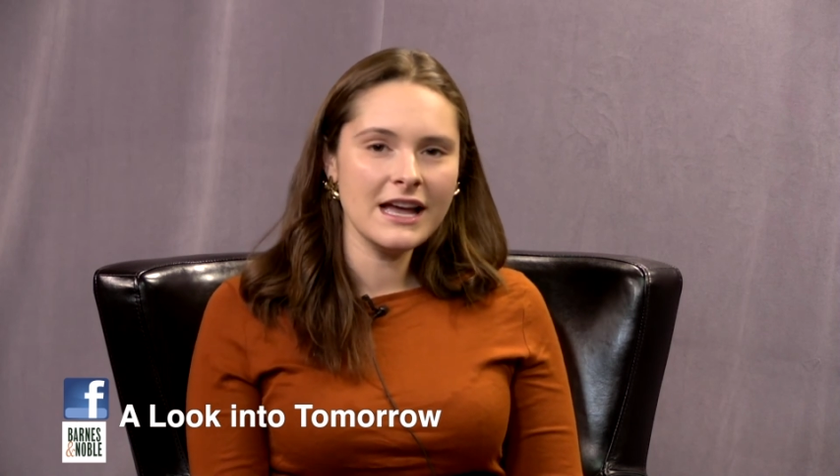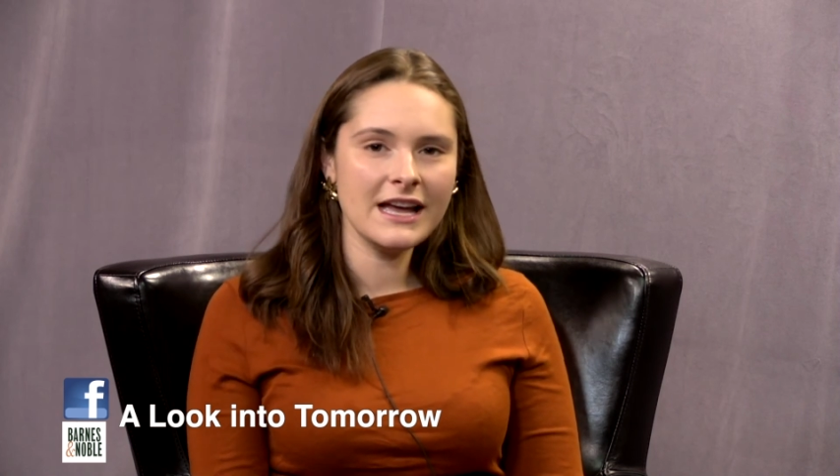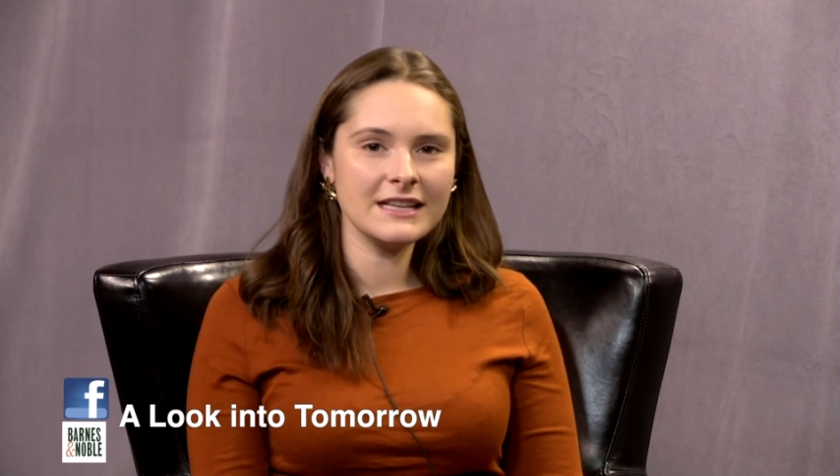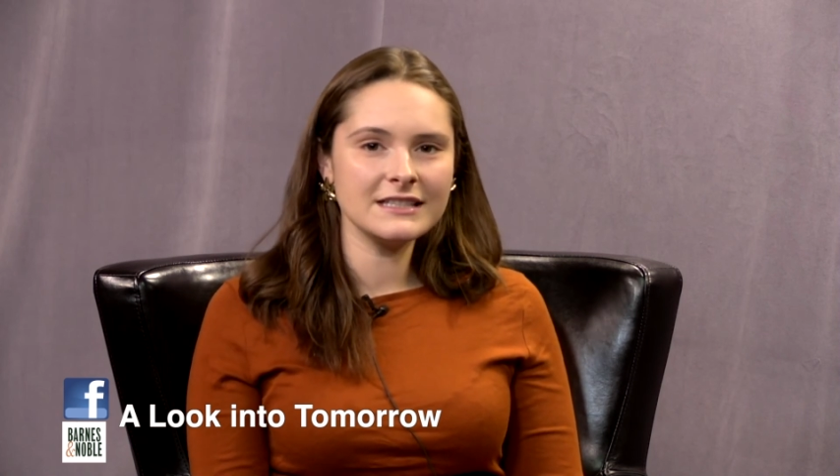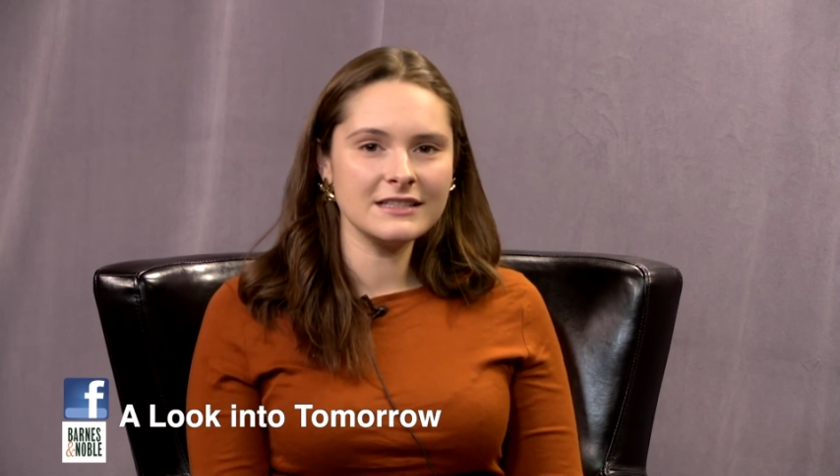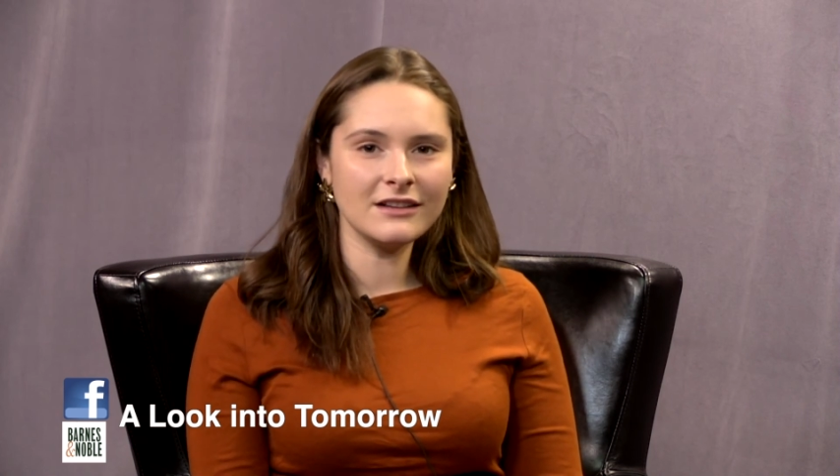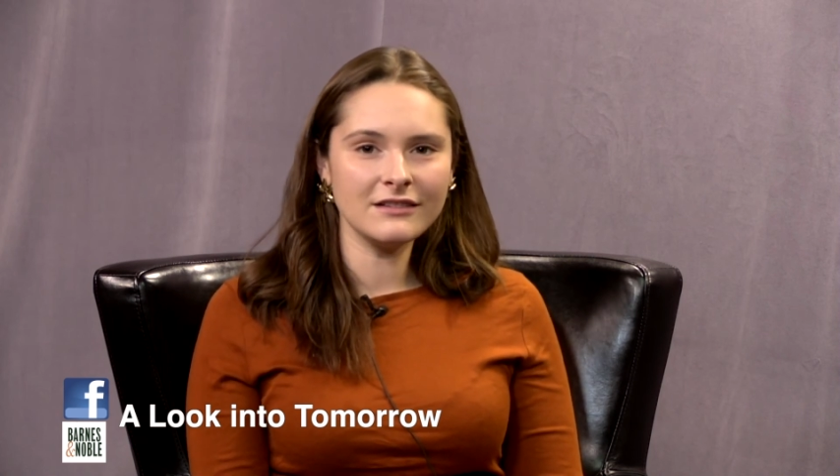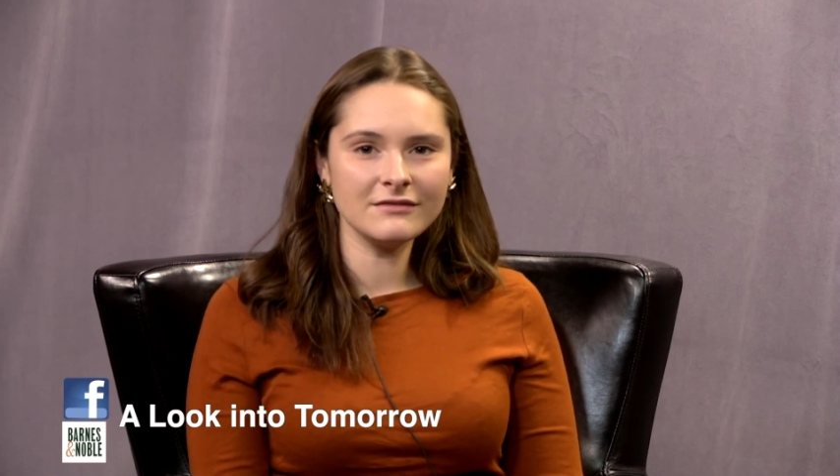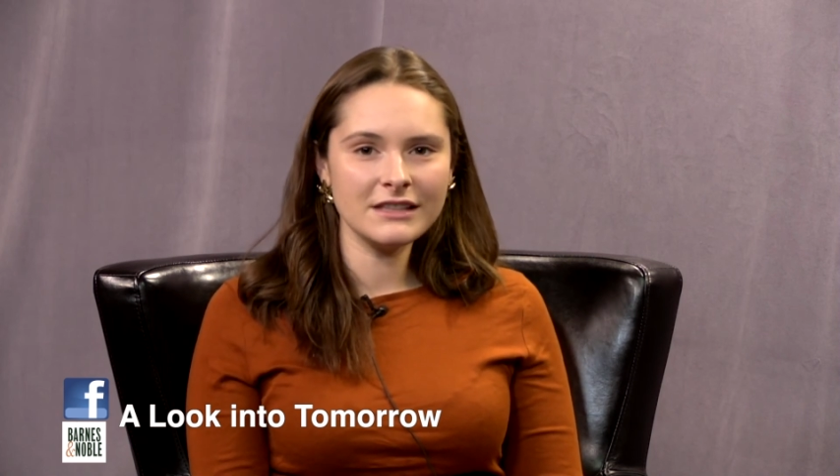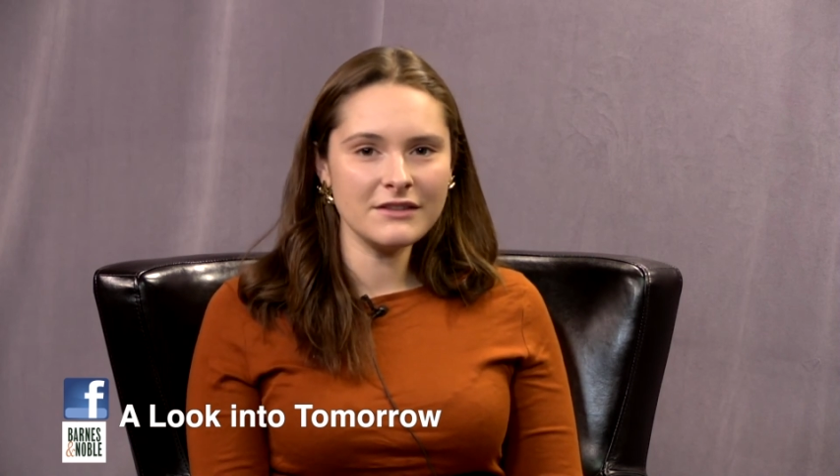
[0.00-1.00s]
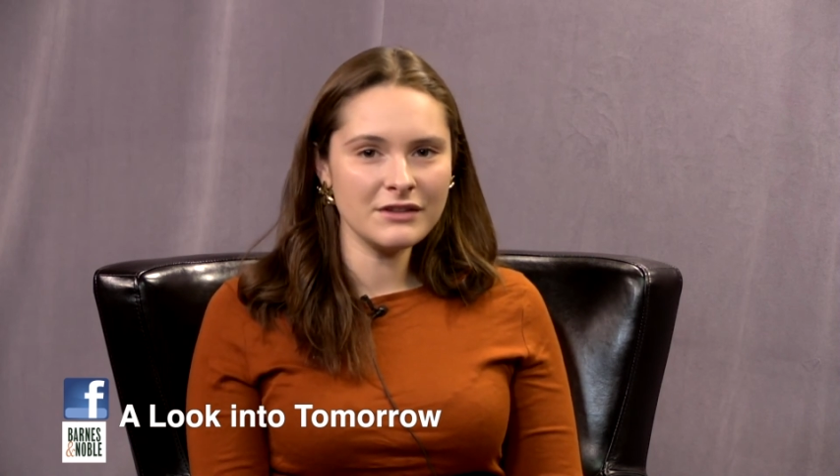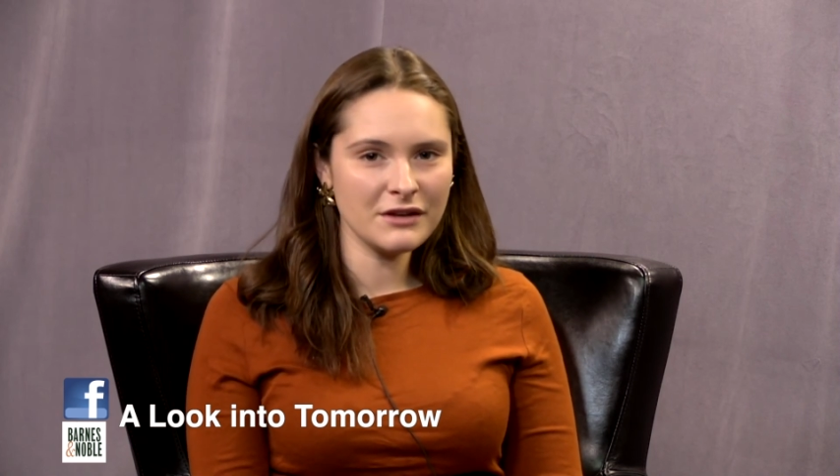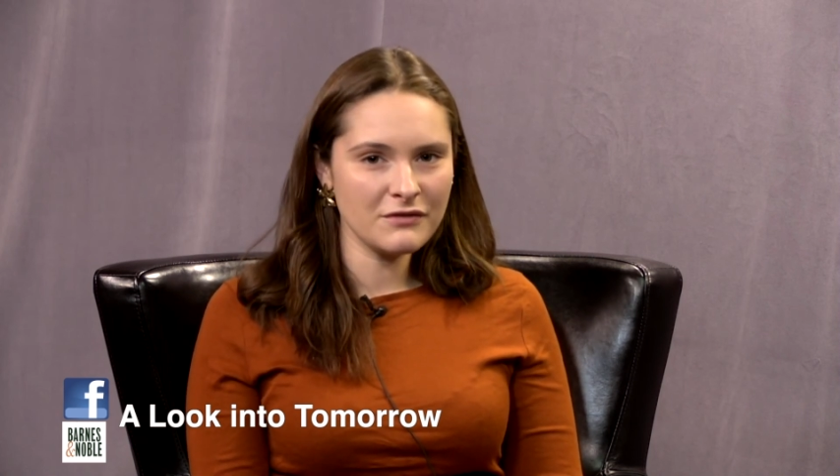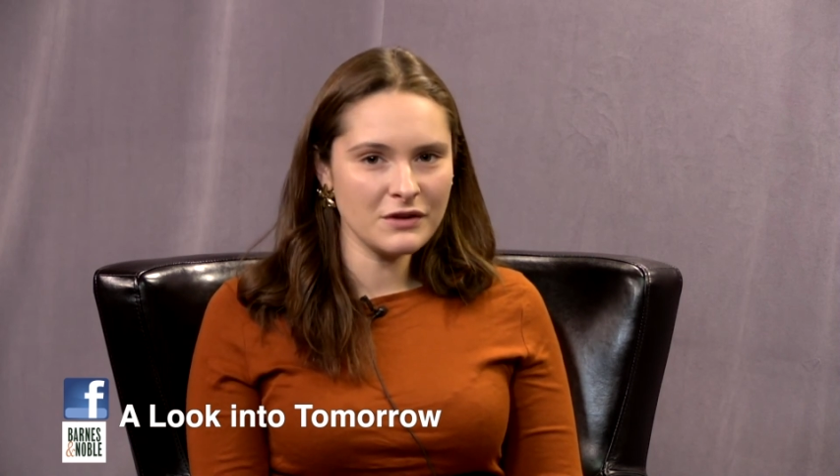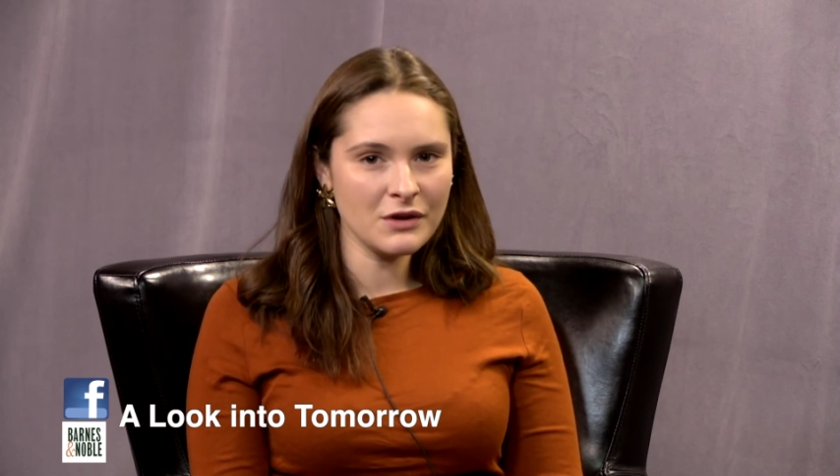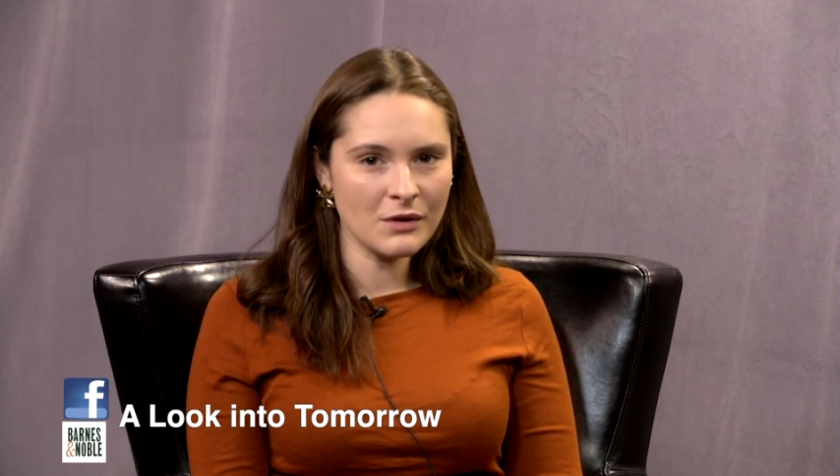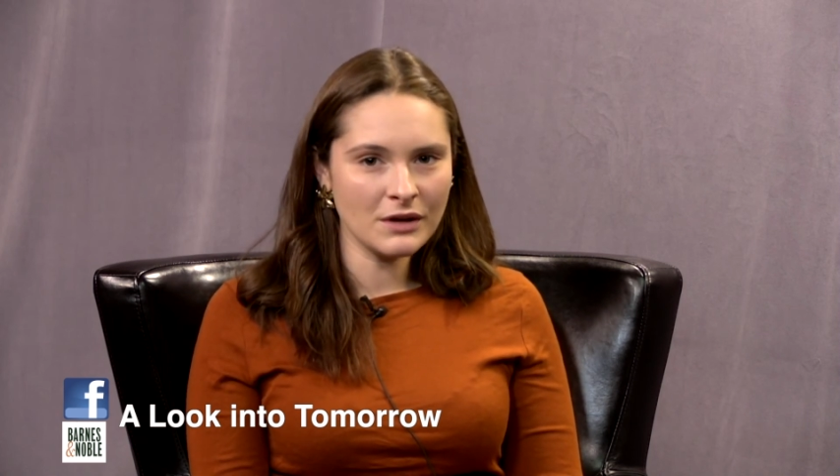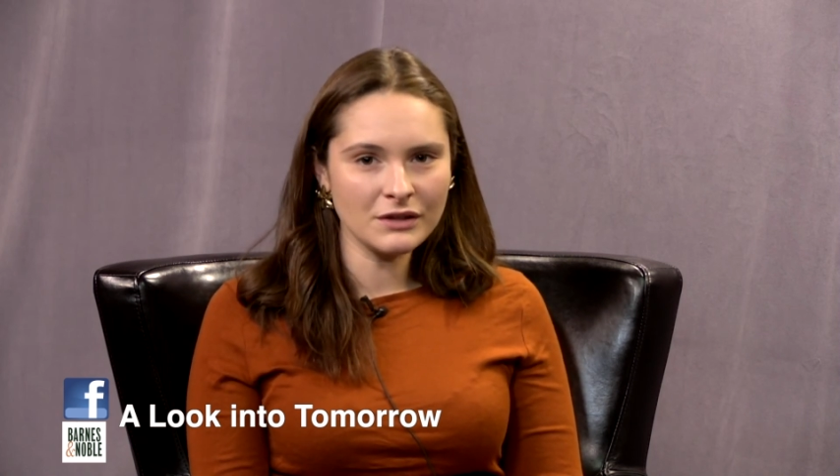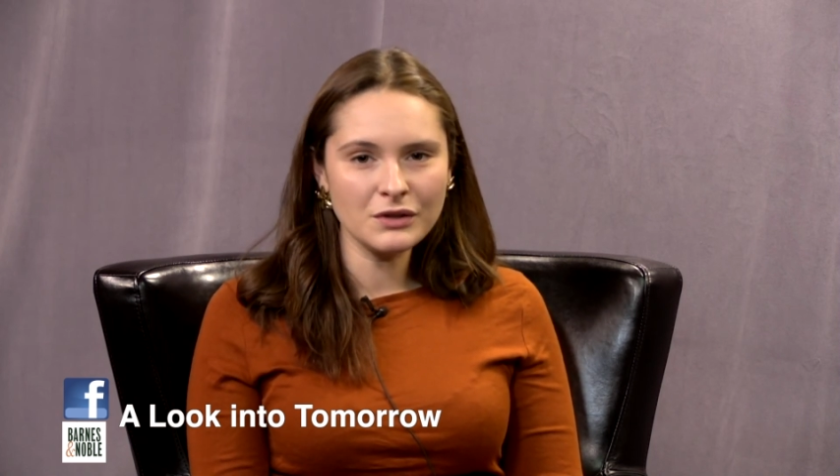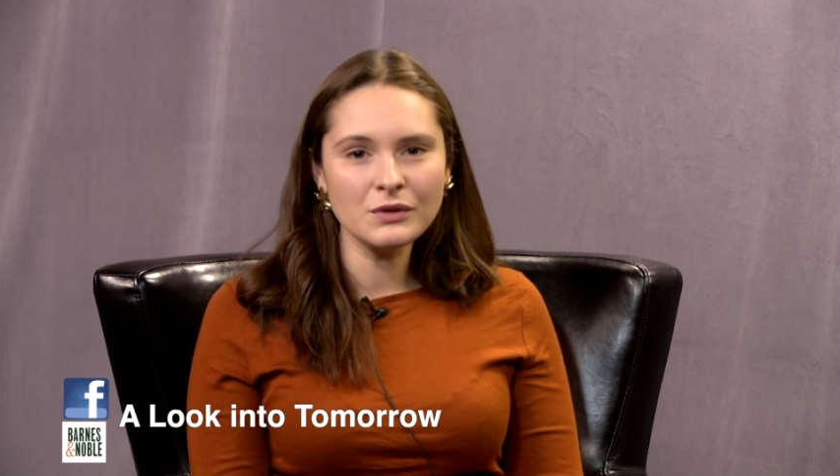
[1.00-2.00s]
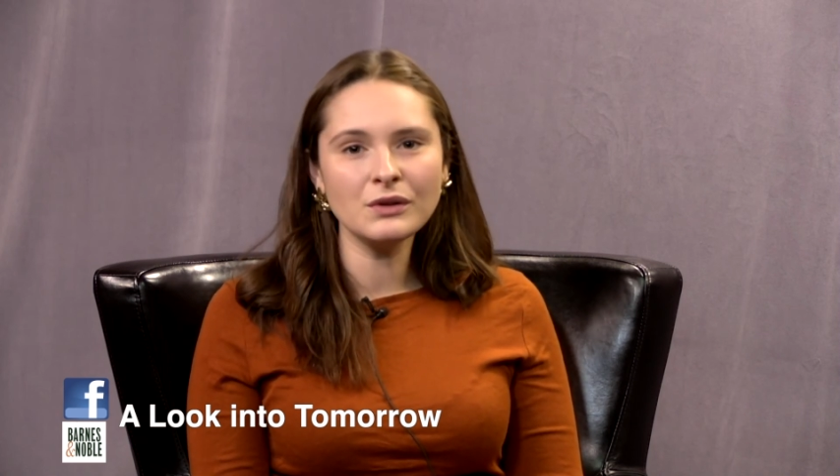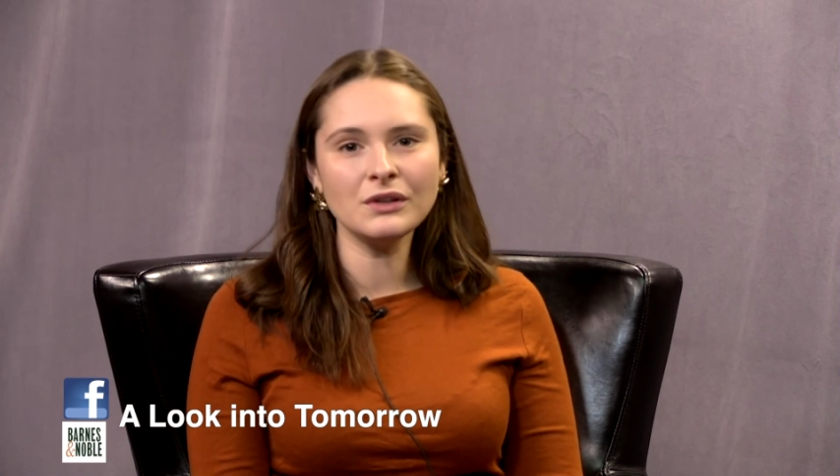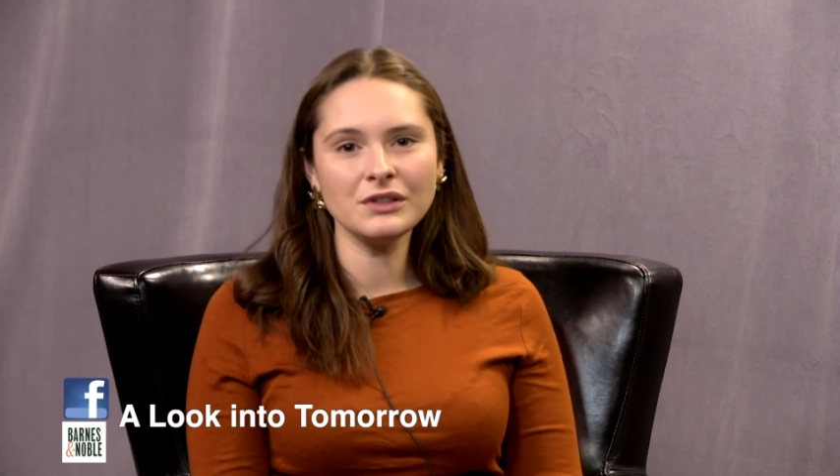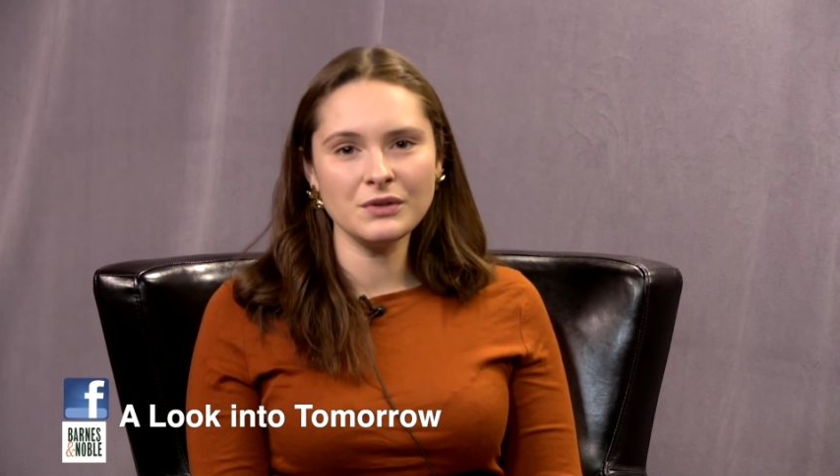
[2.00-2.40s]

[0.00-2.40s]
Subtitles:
And even if you go on Google,